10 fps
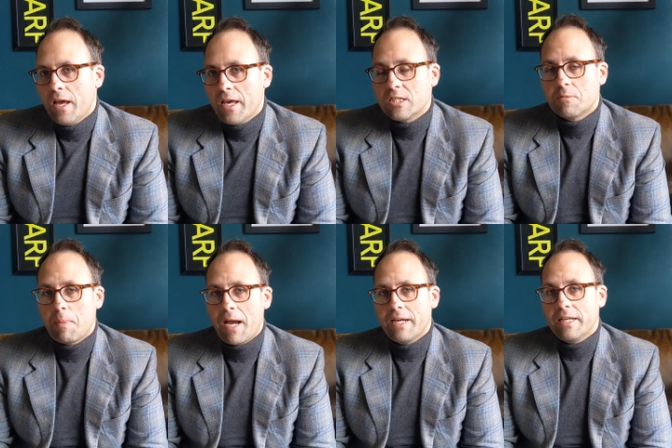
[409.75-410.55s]

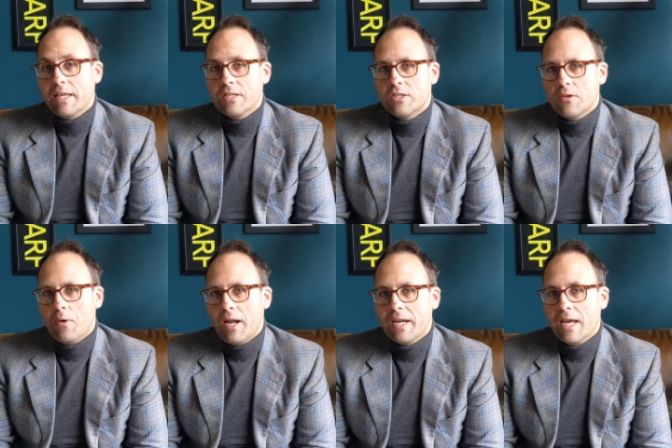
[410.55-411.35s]
expanding
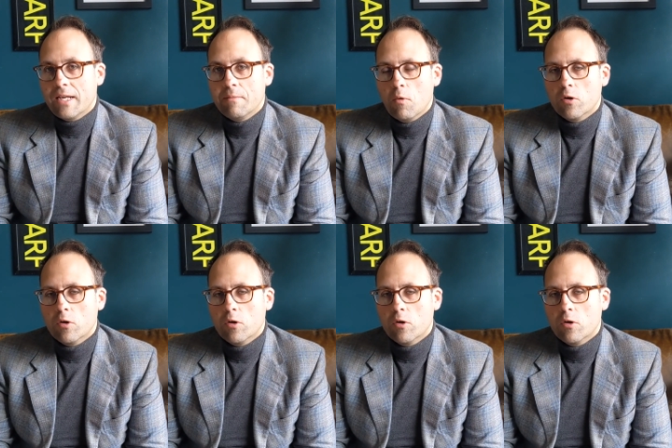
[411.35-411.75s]
into and getting